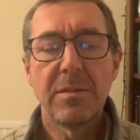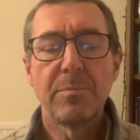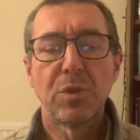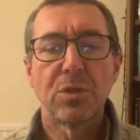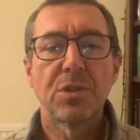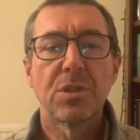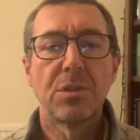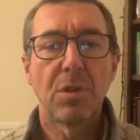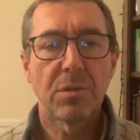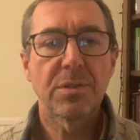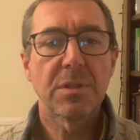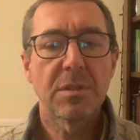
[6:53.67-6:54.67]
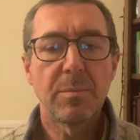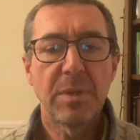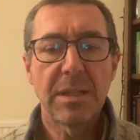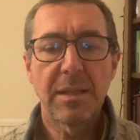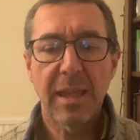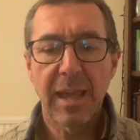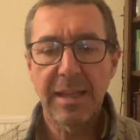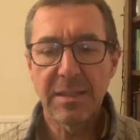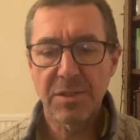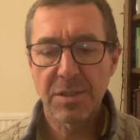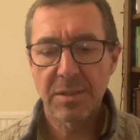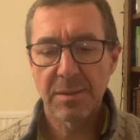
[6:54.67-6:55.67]
much not to be the
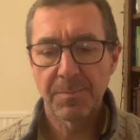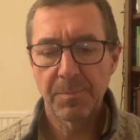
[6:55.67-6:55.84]
case.